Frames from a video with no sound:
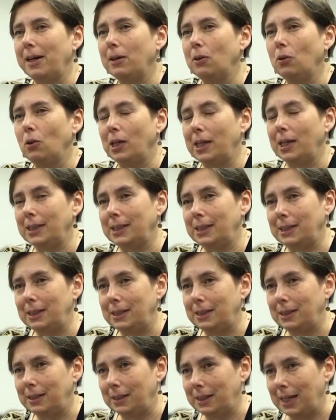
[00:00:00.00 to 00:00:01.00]

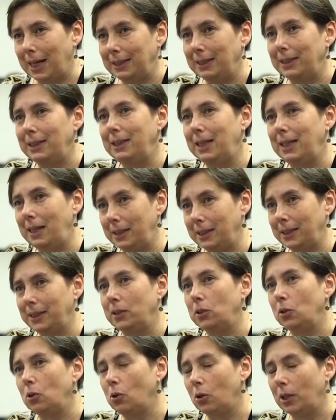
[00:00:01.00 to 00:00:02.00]
working with
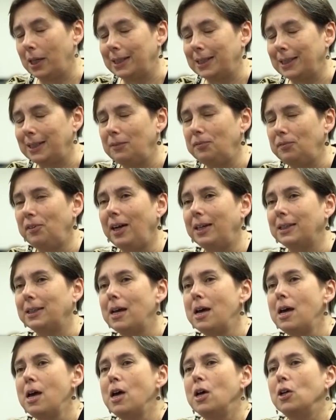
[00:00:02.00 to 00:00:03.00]
quantities and
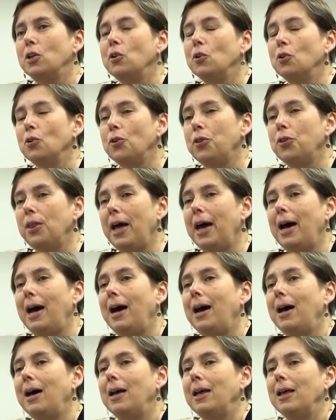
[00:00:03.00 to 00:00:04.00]
not with
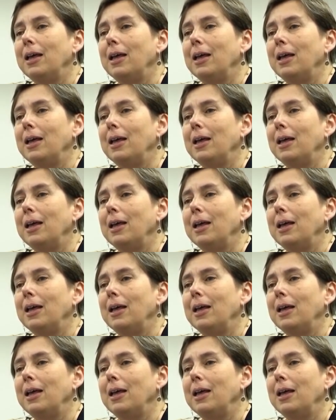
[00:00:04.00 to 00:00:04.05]
figures